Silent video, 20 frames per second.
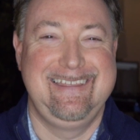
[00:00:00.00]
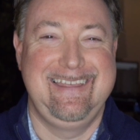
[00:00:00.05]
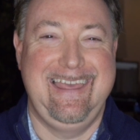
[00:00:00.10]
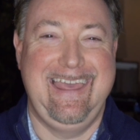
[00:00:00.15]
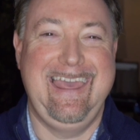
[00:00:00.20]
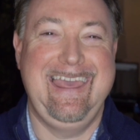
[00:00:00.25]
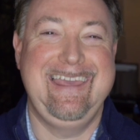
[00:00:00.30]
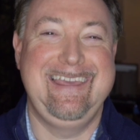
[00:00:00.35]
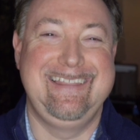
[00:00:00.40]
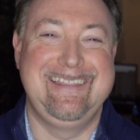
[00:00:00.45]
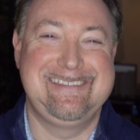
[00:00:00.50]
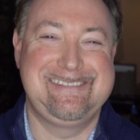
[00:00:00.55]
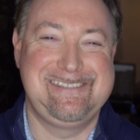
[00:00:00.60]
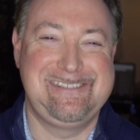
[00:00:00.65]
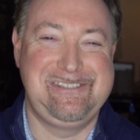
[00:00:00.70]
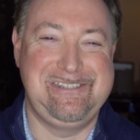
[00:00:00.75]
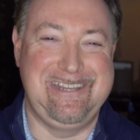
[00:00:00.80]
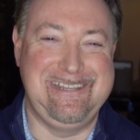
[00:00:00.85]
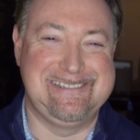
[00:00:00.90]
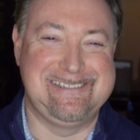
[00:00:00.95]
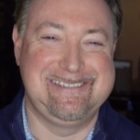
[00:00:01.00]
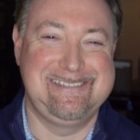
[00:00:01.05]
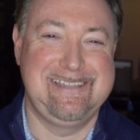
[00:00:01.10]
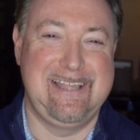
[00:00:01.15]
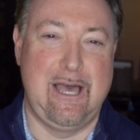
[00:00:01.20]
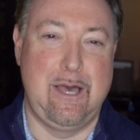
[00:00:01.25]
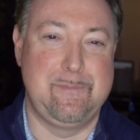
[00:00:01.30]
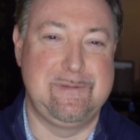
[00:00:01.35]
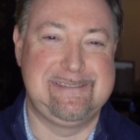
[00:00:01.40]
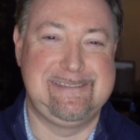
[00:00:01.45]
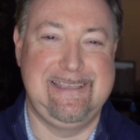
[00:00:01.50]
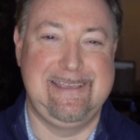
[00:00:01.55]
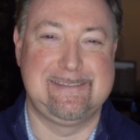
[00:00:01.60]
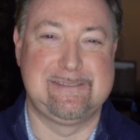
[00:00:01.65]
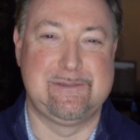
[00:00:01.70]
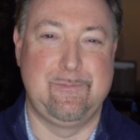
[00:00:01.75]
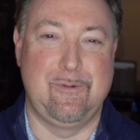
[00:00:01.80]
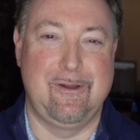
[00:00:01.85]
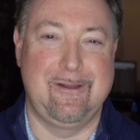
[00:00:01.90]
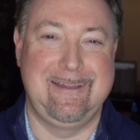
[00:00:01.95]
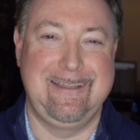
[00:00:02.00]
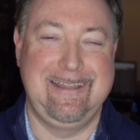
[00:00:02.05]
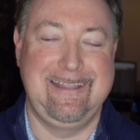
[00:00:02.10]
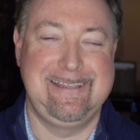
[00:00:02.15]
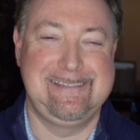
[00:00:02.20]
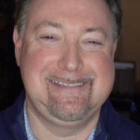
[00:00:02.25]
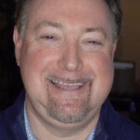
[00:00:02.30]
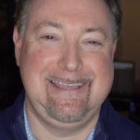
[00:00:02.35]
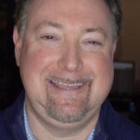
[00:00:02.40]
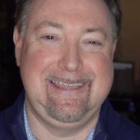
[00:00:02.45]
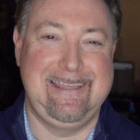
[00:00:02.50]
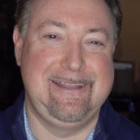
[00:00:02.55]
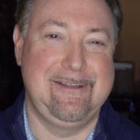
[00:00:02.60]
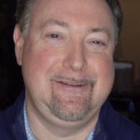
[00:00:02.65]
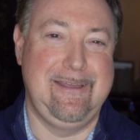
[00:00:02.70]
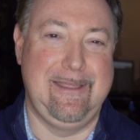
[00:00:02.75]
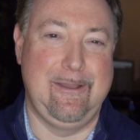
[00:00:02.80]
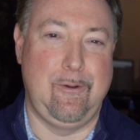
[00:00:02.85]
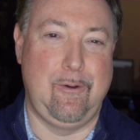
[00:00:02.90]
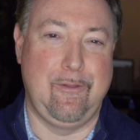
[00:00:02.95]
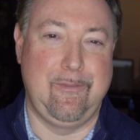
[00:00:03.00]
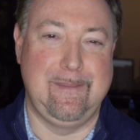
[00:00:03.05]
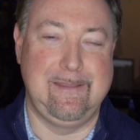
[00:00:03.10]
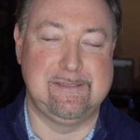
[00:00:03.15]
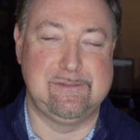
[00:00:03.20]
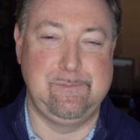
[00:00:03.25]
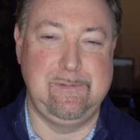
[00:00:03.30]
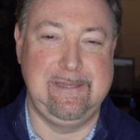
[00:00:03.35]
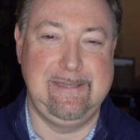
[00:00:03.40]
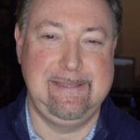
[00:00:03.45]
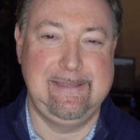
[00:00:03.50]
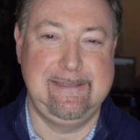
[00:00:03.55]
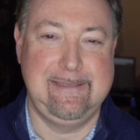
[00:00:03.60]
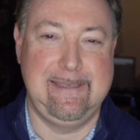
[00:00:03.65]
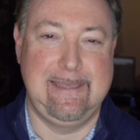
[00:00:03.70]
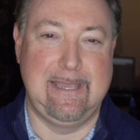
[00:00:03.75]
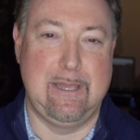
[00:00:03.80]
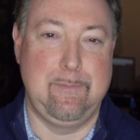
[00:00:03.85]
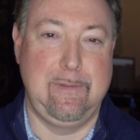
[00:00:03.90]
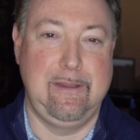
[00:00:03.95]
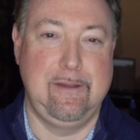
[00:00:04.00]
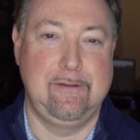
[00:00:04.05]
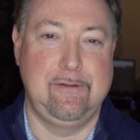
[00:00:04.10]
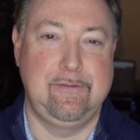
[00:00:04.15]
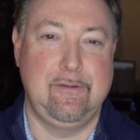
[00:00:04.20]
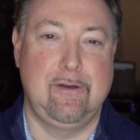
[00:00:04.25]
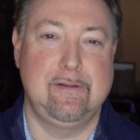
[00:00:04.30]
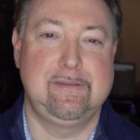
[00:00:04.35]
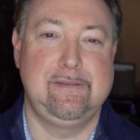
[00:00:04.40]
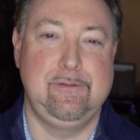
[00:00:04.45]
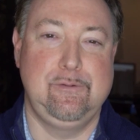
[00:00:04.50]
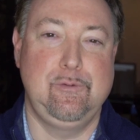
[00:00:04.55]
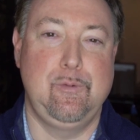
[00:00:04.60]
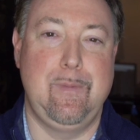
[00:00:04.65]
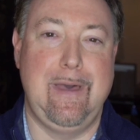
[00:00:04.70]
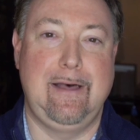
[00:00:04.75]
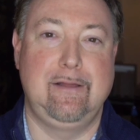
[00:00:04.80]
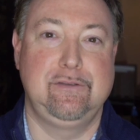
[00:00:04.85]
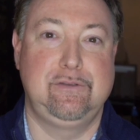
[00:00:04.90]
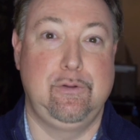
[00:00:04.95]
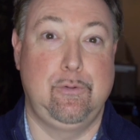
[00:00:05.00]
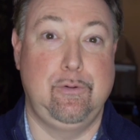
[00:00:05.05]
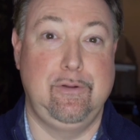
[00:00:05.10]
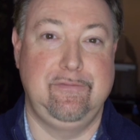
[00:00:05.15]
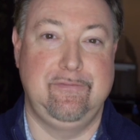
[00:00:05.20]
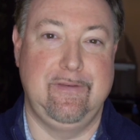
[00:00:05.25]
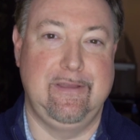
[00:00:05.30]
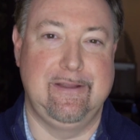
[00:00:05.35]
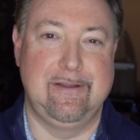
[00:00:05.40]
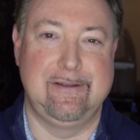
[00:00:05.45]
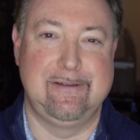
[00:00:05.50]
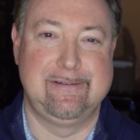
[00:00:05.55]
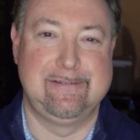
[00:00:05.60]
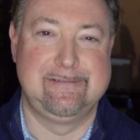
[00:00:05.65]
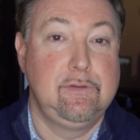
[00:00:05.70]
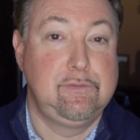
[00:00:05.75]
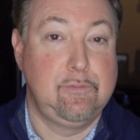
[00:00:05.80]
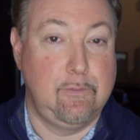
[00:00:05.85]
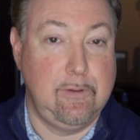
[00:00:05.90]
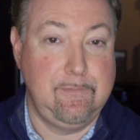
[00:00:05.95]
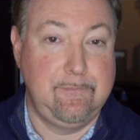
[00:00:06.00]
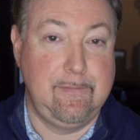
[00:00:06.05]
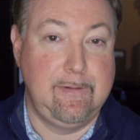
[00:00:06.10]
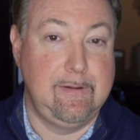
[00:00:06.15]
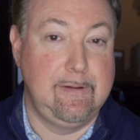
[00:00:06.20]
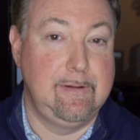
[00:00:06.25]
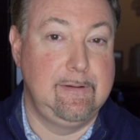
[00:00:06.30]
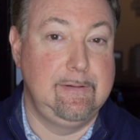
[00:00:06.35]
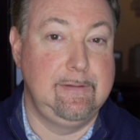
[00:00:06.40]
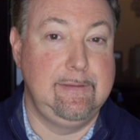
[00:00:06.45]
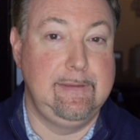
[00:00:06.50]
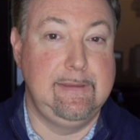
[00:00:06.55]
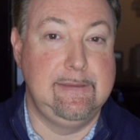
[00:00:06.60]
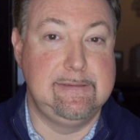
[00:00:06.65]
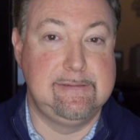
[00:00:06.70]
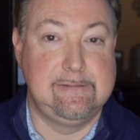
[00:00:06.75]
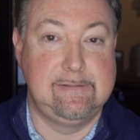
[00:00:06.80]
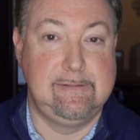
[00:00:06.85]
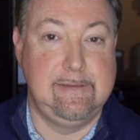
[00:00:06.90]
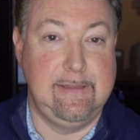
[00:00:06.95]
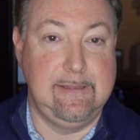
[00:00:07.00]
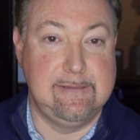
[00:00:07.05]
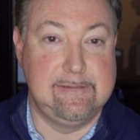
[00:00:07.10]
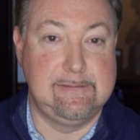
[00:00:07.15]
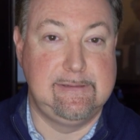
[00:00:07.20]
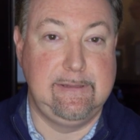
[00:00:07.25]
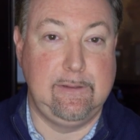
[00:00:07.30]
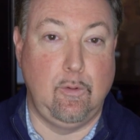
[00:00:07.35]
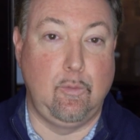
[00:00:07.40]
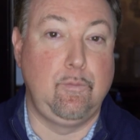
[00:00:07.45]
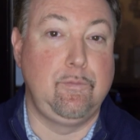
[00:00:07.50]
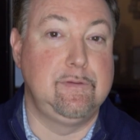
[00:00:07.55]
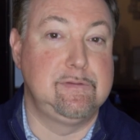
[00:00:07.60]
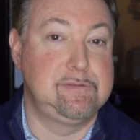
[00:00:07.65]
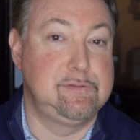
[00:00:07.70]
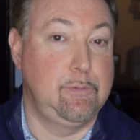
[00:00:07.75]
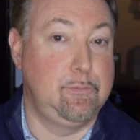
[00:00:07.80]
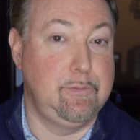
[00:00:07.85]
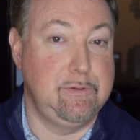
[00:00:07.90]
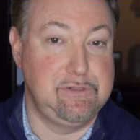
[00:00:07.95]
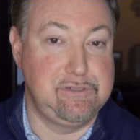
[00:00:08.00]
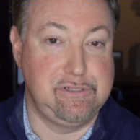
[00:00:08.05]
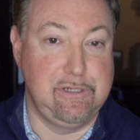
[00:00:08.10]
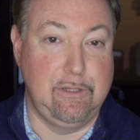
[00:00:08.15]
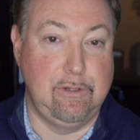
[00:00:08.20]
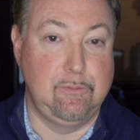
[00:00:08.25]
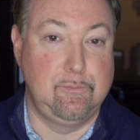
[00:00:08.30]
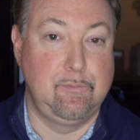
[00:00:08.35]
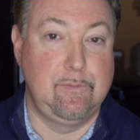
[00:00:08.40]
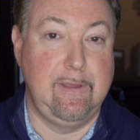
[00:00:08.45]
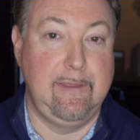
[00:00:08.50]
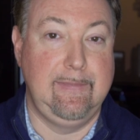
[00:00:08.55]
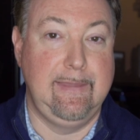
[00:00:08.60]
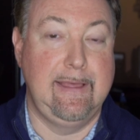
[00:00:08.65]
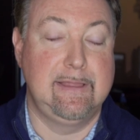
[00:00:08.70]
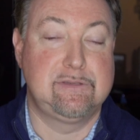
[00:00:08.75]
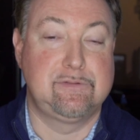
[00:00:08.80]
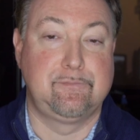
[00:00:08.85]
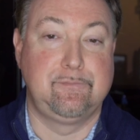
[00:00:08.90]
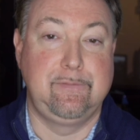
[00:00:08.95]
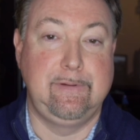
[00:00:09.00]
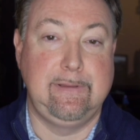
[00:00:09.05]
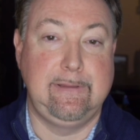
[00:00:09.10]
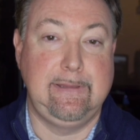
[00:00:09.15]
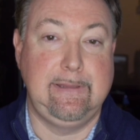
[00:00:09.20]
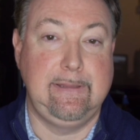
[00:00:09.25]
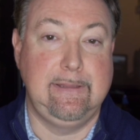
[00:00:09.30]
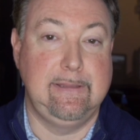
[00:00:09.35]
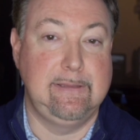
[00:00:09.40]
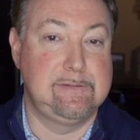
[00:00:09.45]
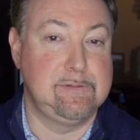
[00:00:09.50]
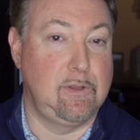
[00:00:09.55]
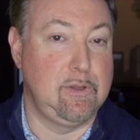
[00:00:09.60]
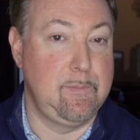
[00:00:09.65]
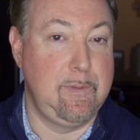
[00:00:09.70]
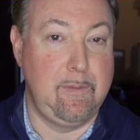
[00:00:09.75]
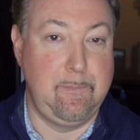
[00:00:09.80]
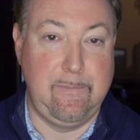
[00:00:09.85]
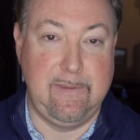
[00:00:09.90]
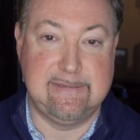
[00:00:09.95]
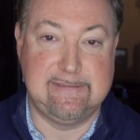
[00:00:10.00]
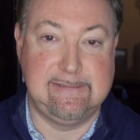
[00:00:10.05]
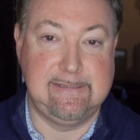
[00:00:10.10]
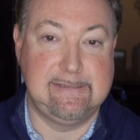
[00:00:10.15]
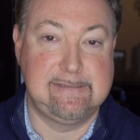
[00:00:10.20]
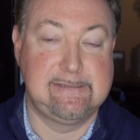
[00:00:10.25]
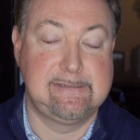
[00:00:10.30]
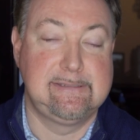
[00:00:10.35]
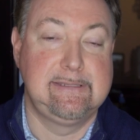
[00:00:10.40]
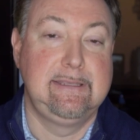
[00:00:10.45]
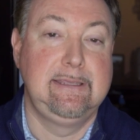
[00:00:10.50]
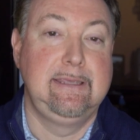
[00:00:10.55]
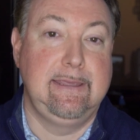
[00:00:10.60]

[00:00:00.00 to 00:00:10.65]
Hey, this is Jason. I'm a sales and marketing exec here at All Things Media, and I'm here to talk to you about Toy Fair. Toy Fair is the oldest toy show, and it's all about business.